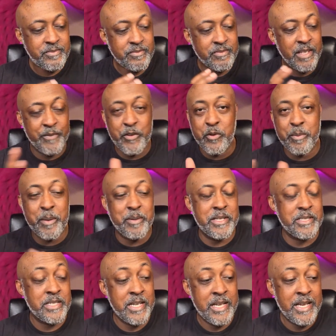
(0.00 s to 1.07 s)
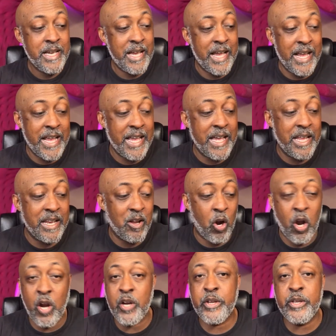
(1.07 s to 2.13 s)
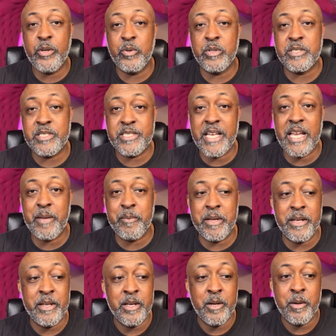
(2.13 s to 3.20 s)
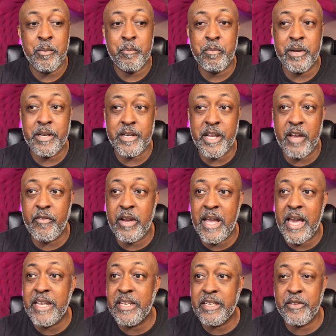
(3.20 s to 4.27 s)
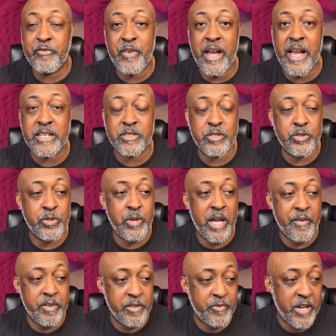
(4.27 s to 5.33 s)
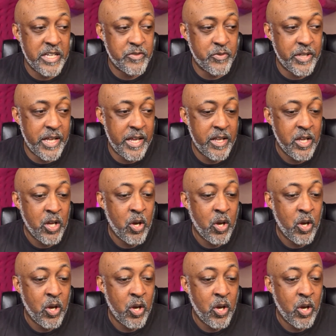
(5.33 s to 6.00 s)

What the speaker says: if you remember this, and argue a statement, but never had any facts. So do you have any facts for that?